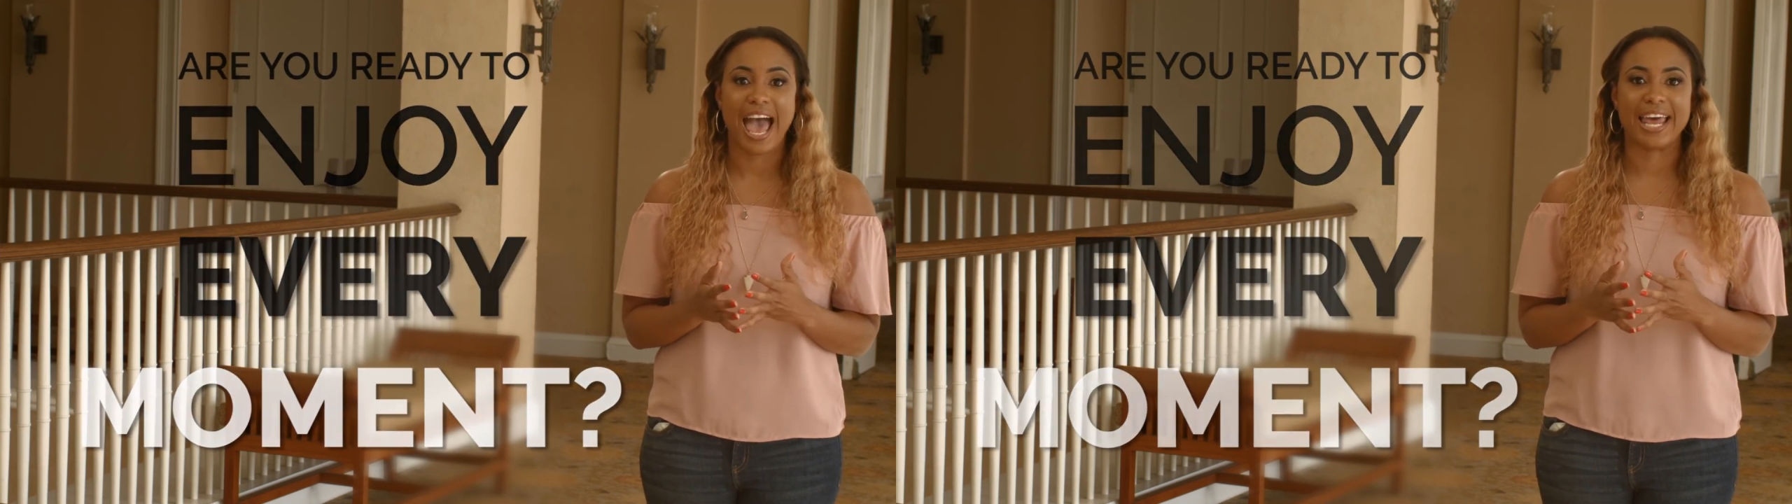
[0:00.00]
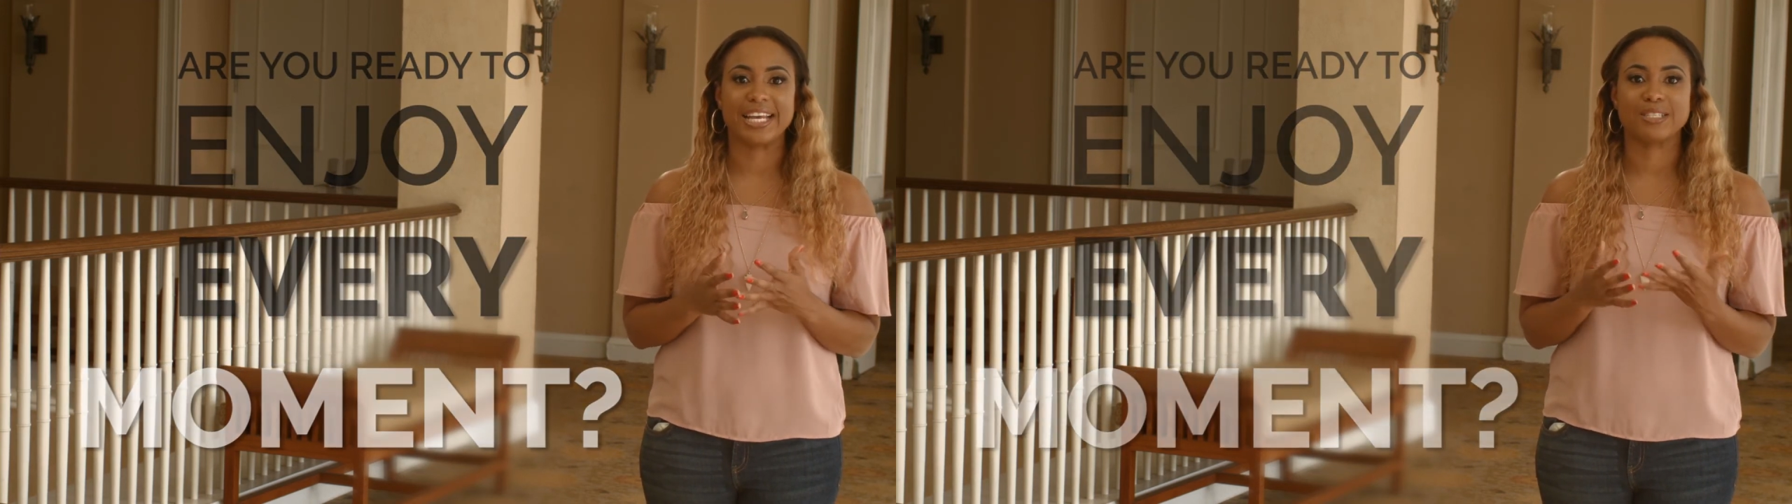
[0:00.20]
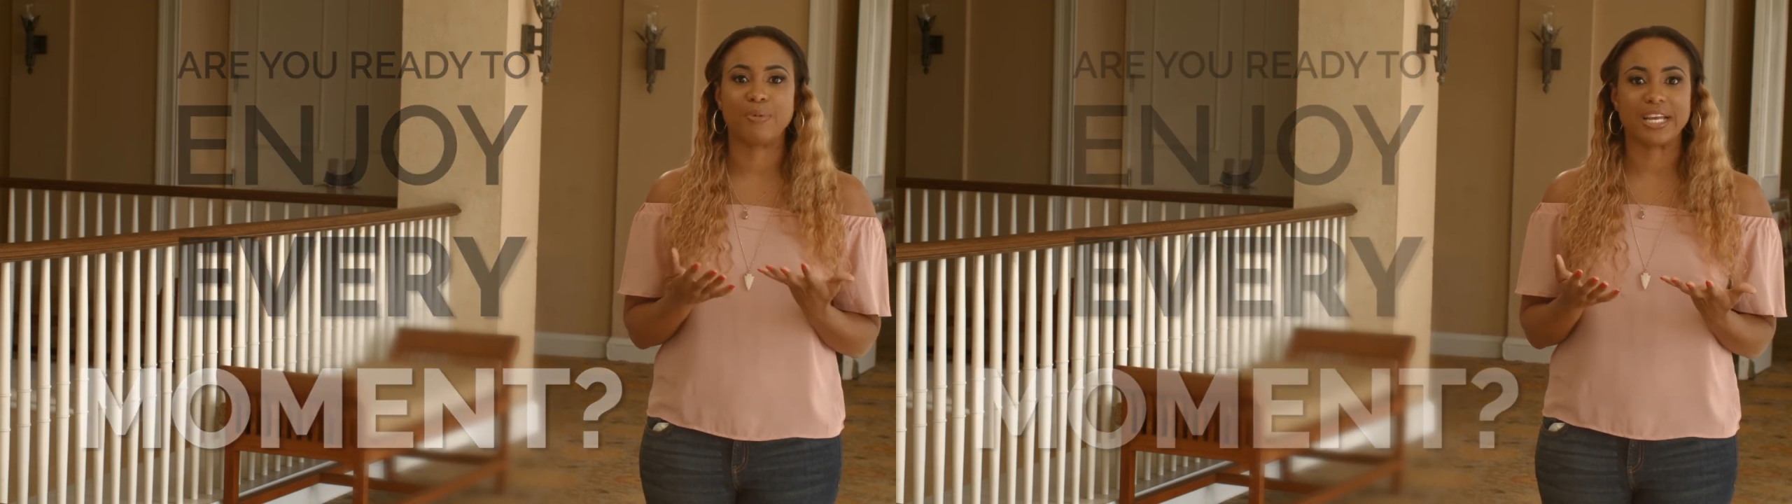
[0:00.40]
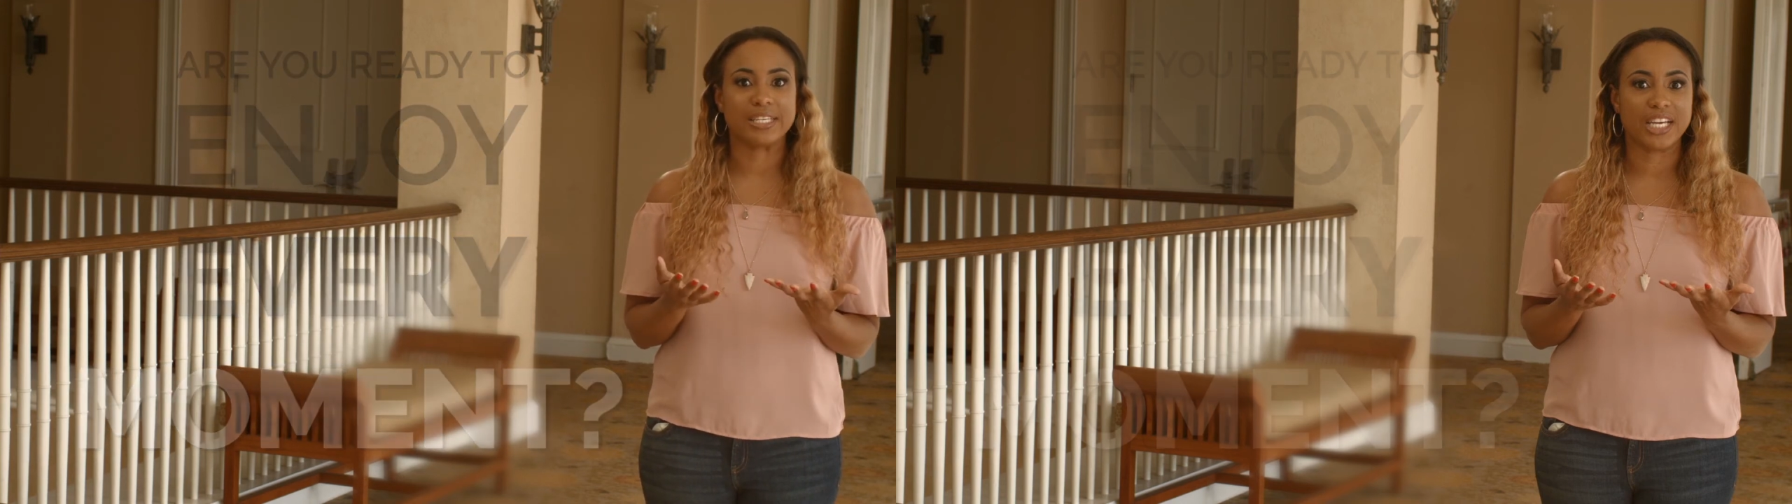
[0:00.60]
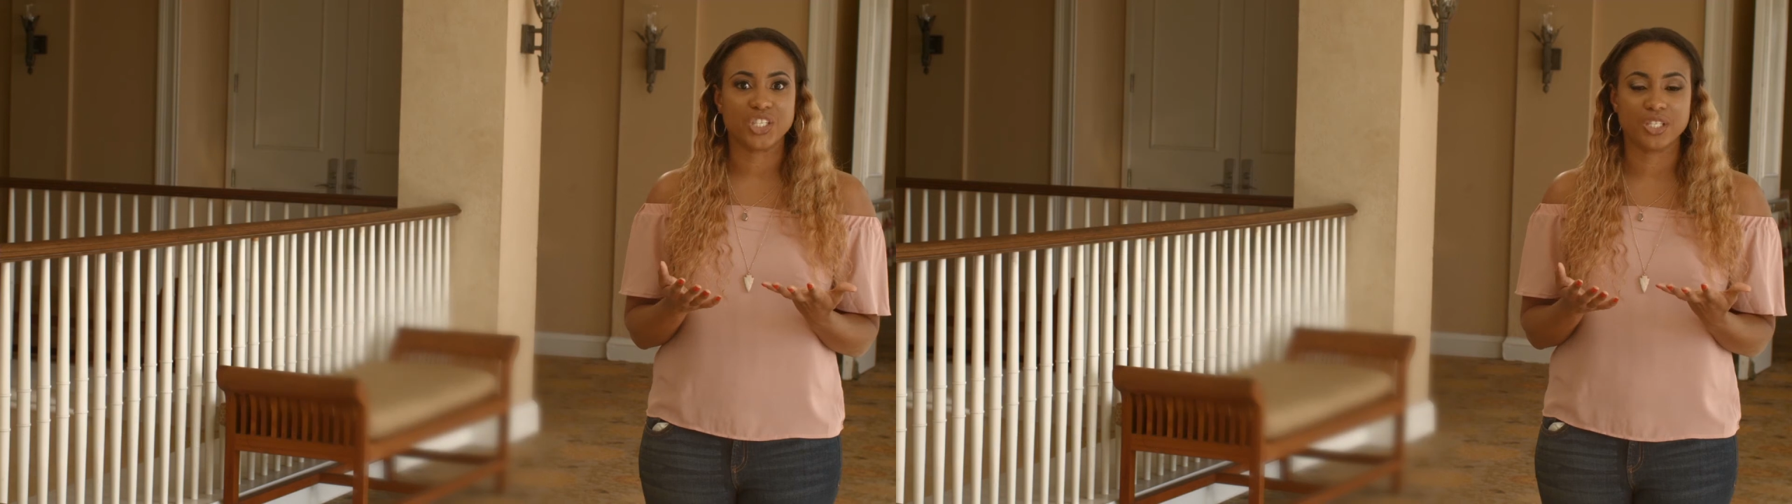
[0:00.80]
and
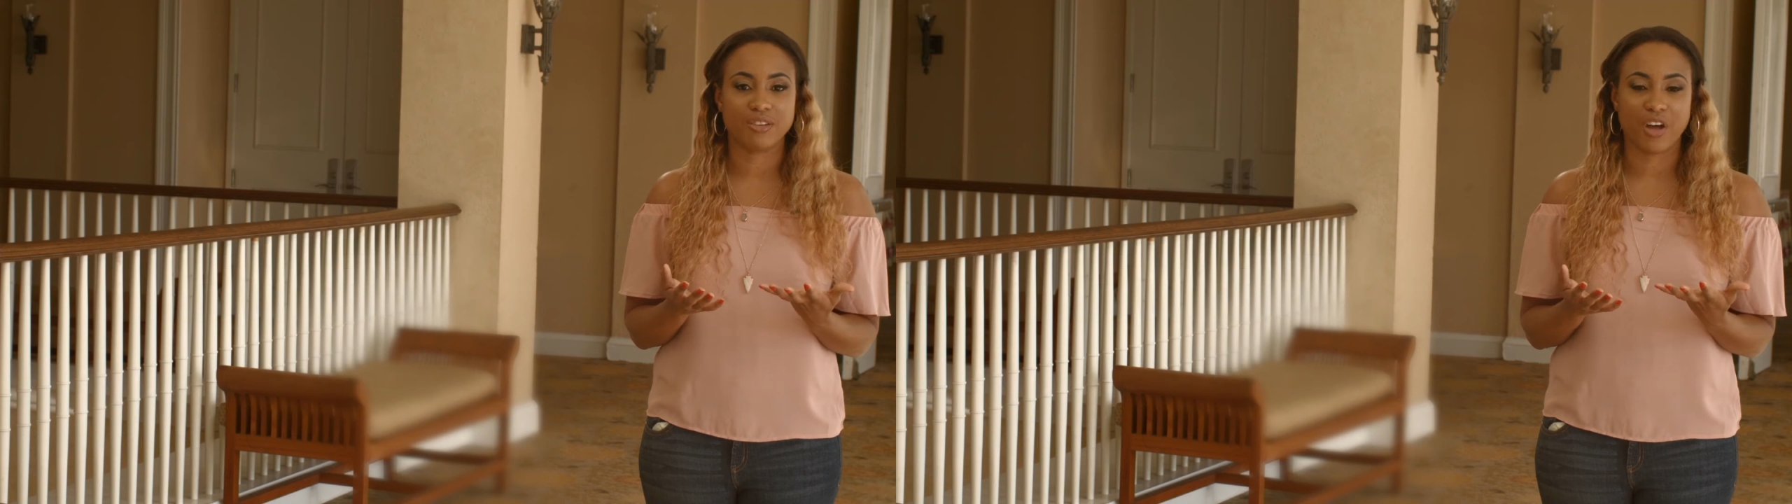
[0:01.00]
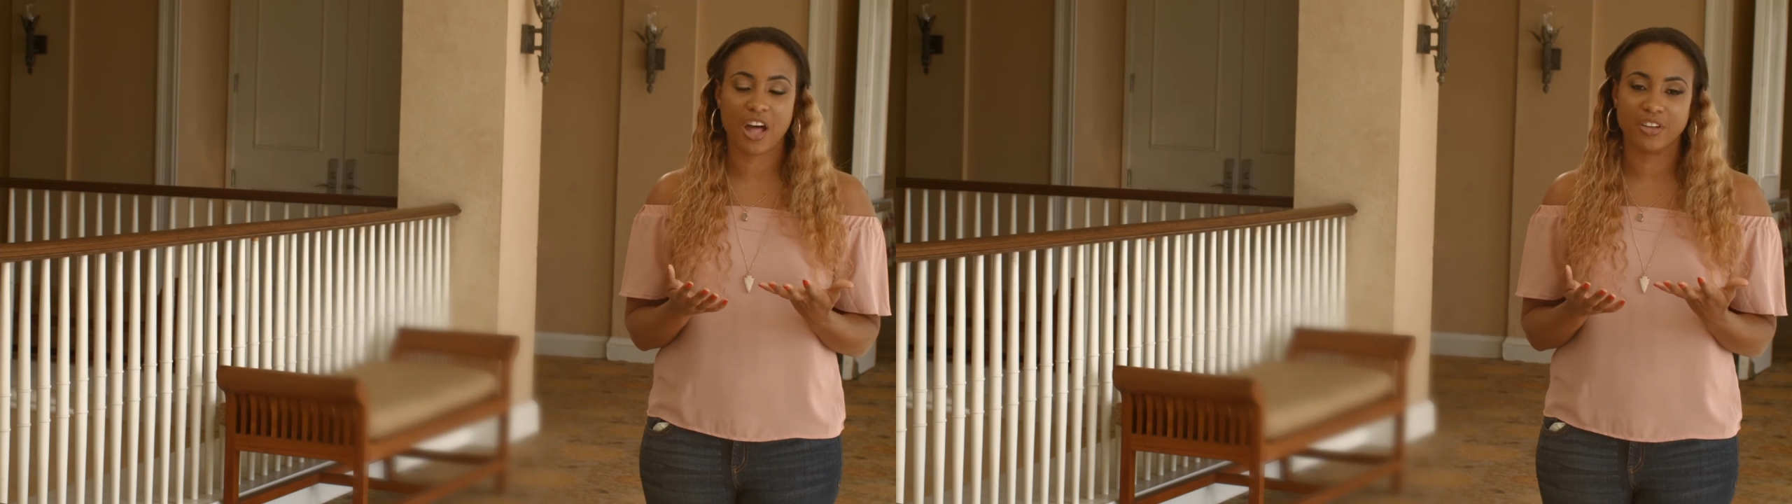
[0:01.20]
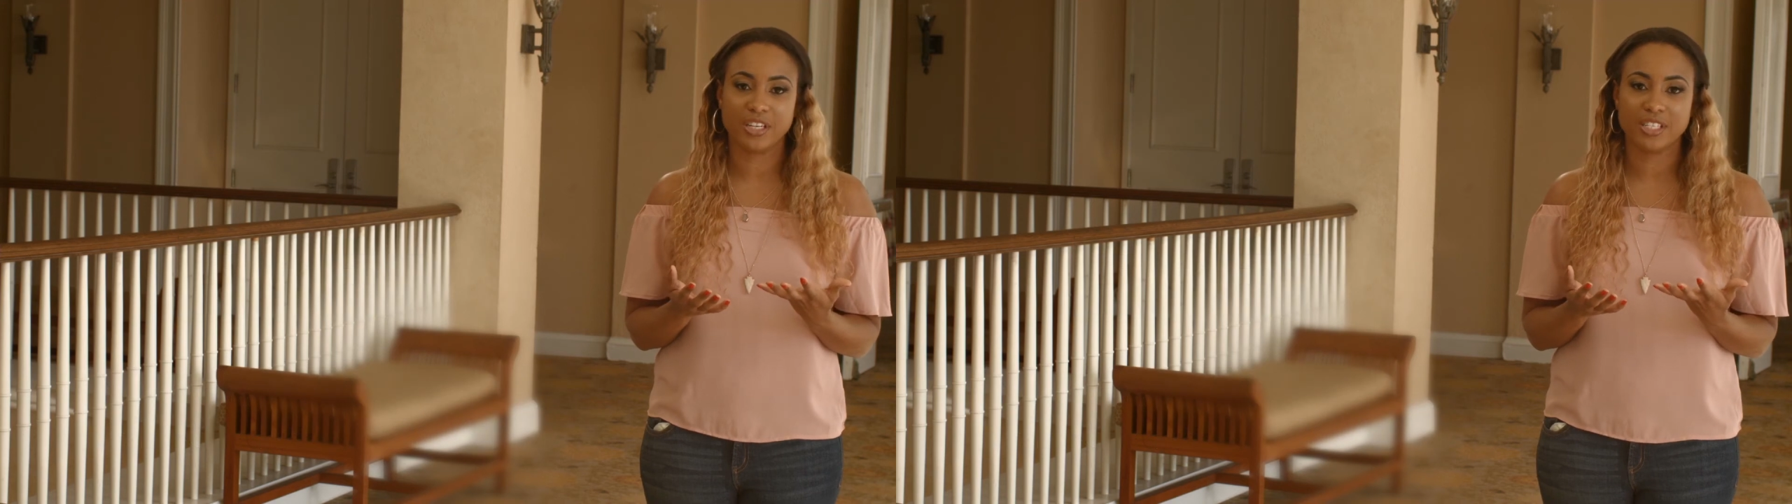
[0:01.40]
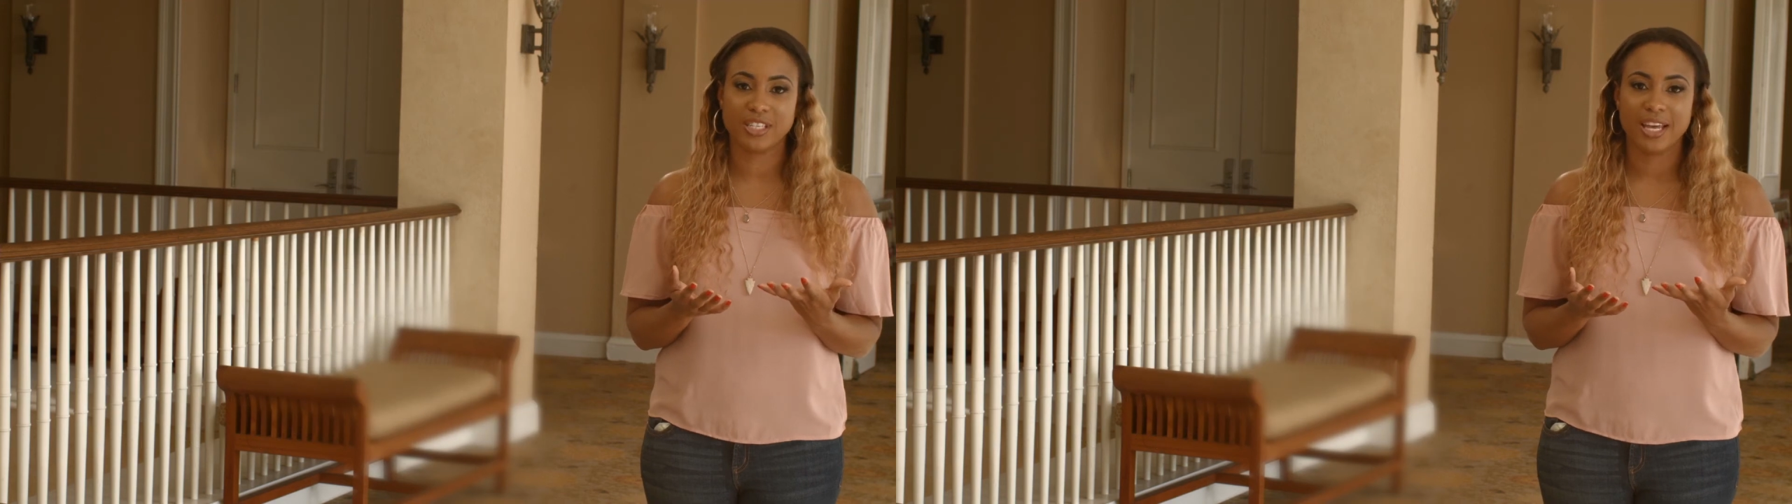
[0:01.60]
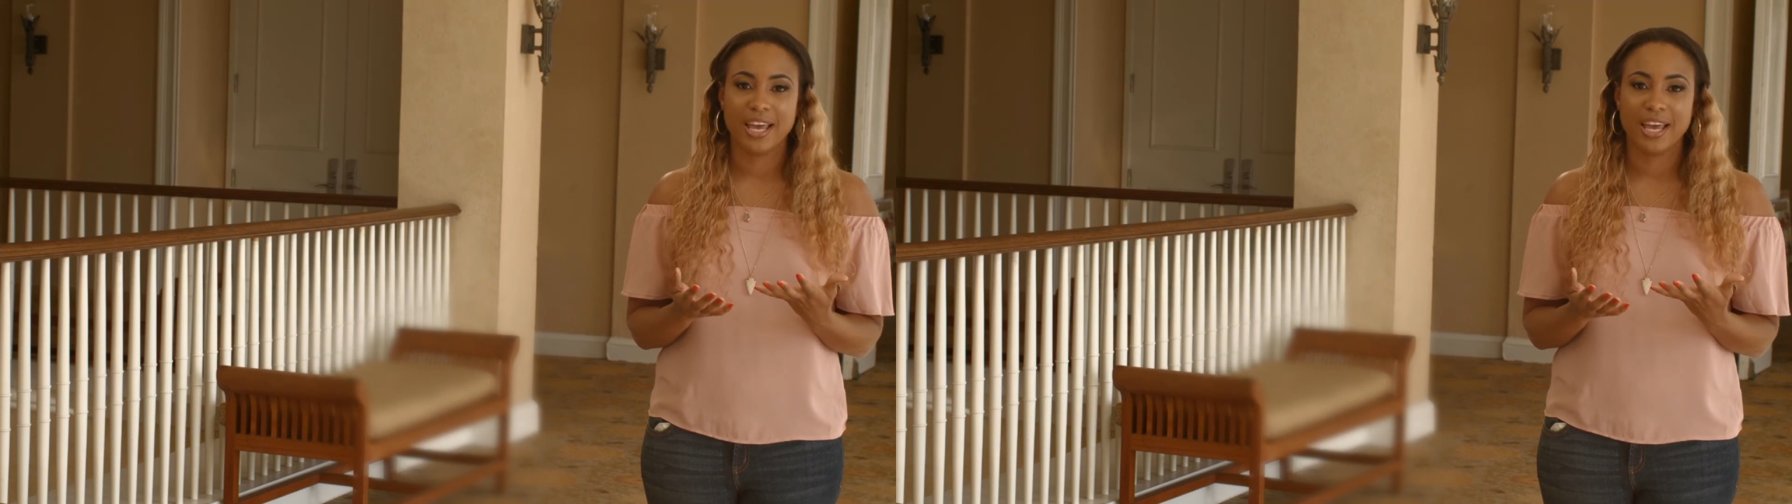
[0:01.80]
expectations of others?